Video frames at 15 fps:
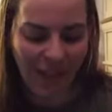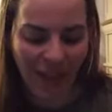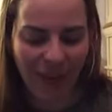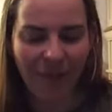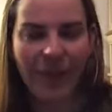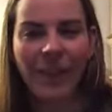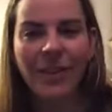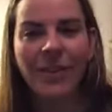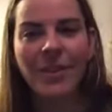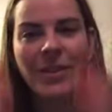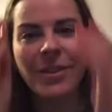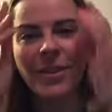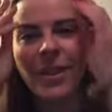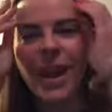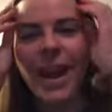Having a little
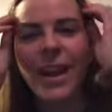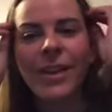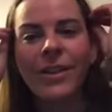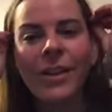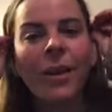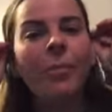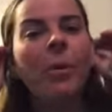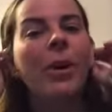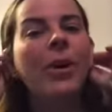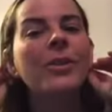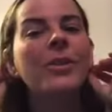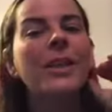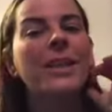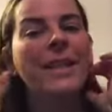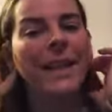stretch. I
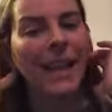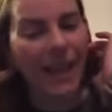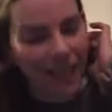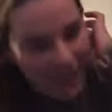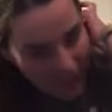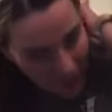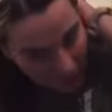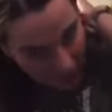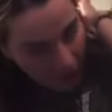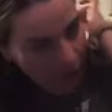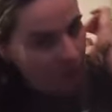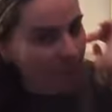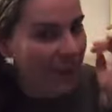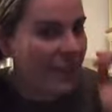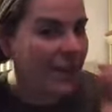apologize, I can't see the
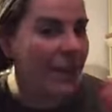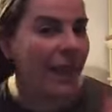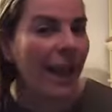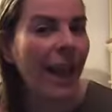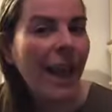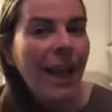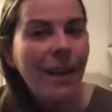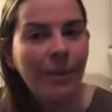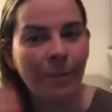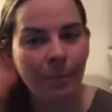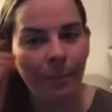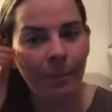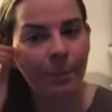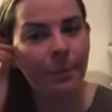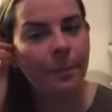comments again,
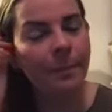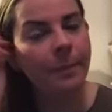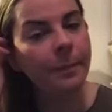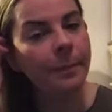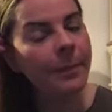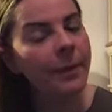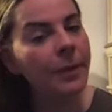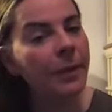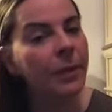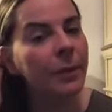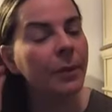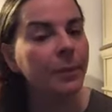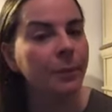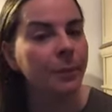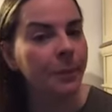so
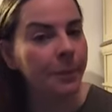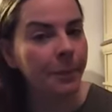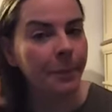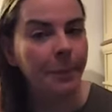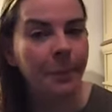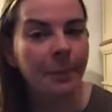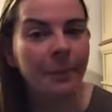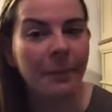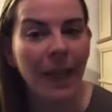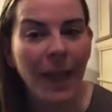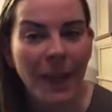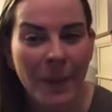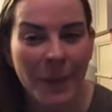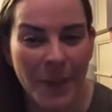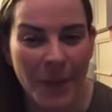
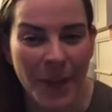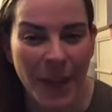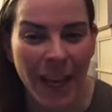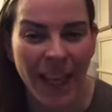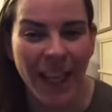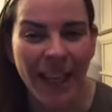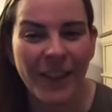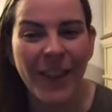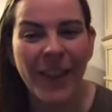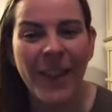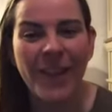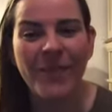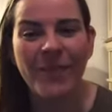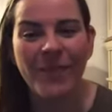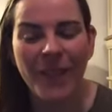I will check in with
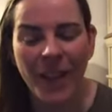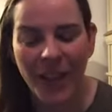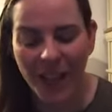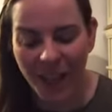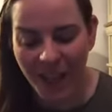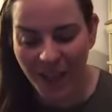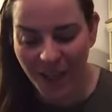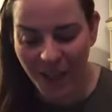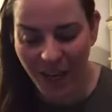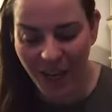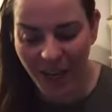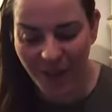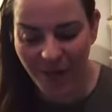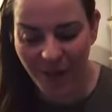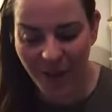them
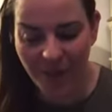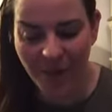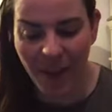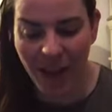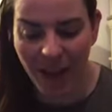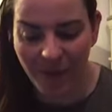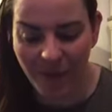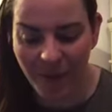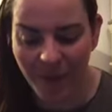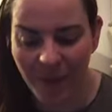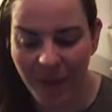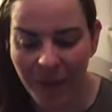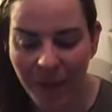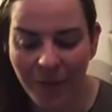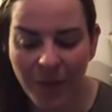
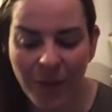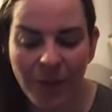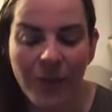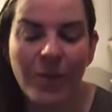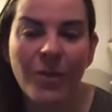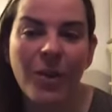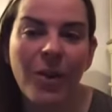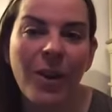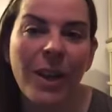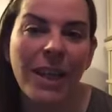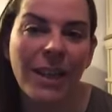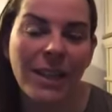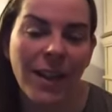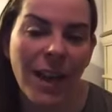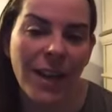afterwards. If you
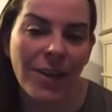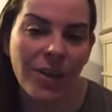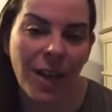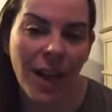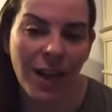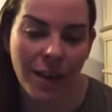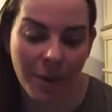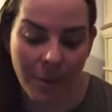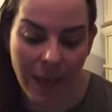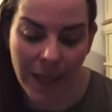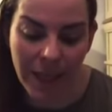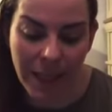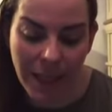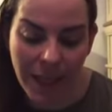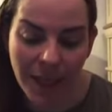enjoyed that chakra
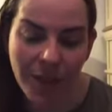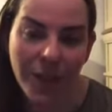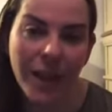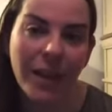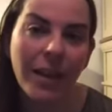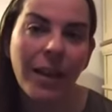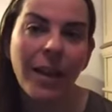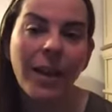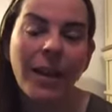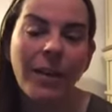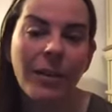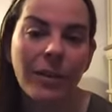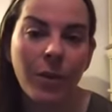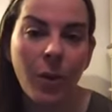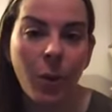meditation,
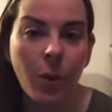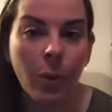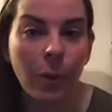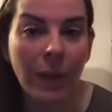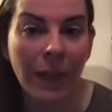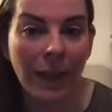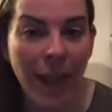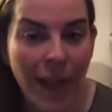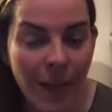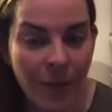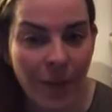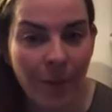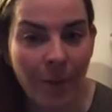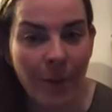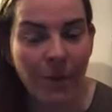there's a whole
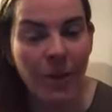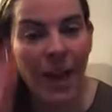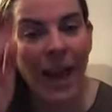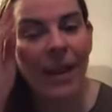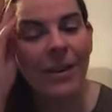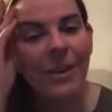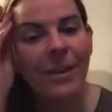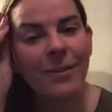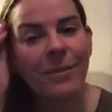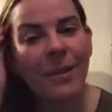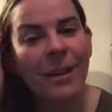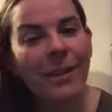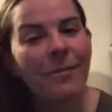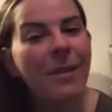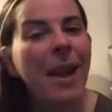collection about chakras
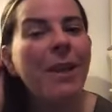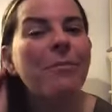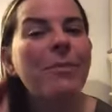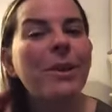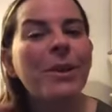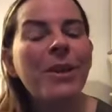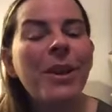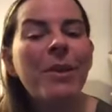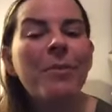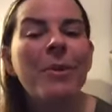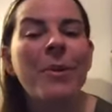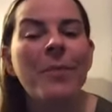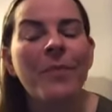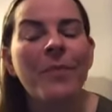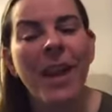within the membership,
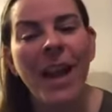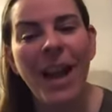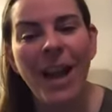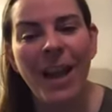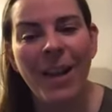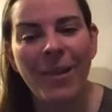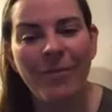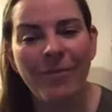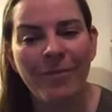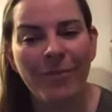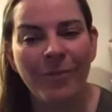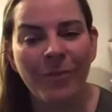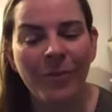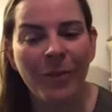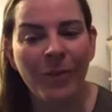
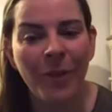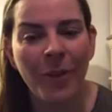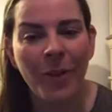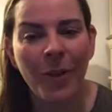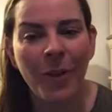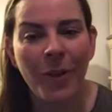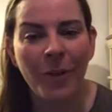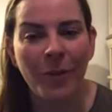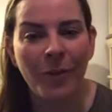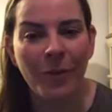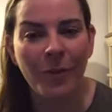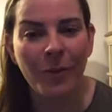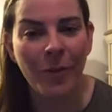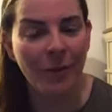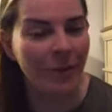full of
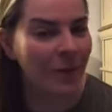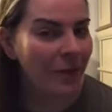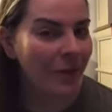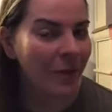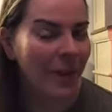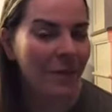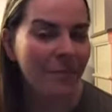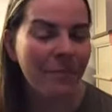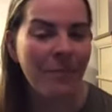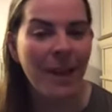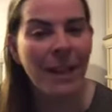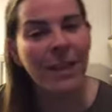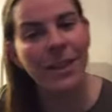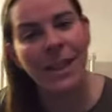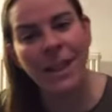different
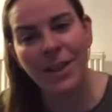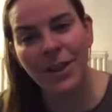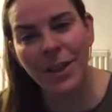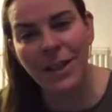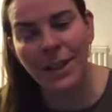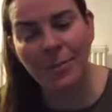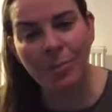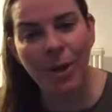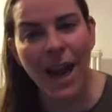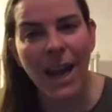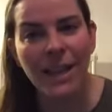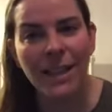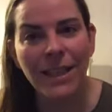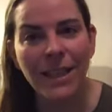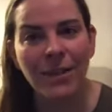meditations and
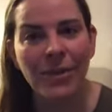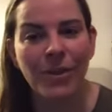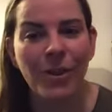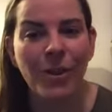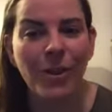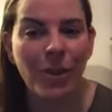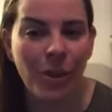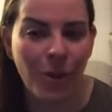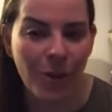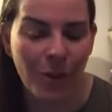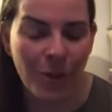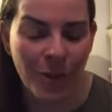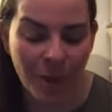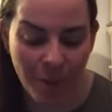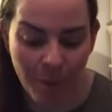practices you can
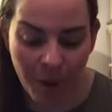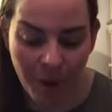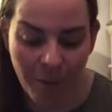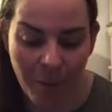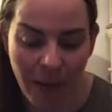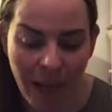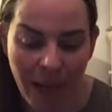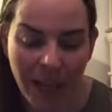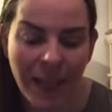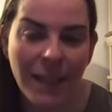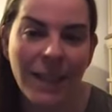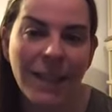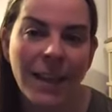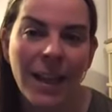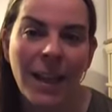use to bring
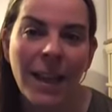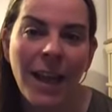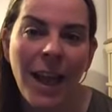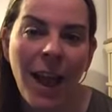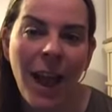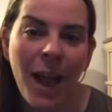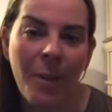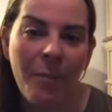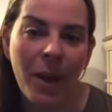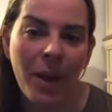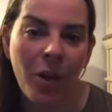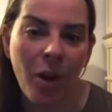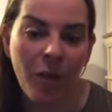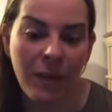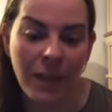balance, and
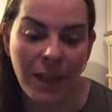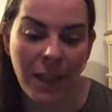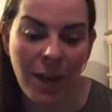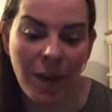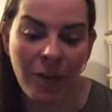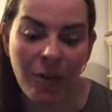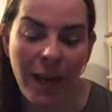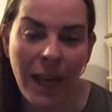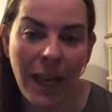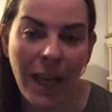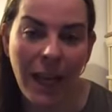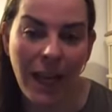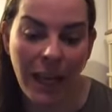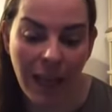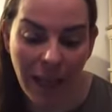obviously our
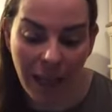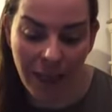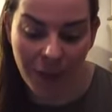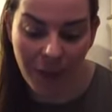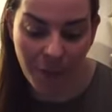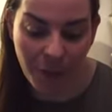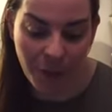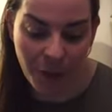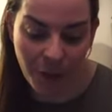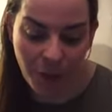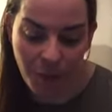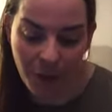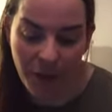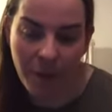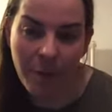Reiki healing that we do
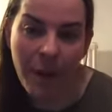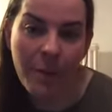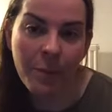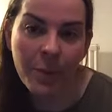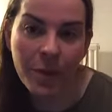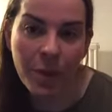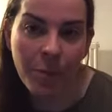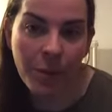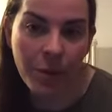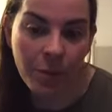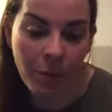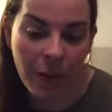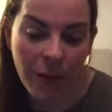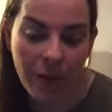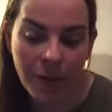within the membership each
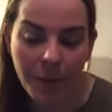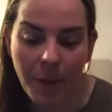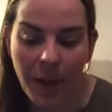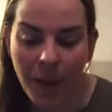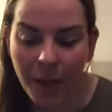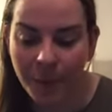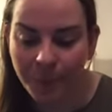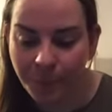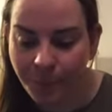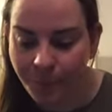month as well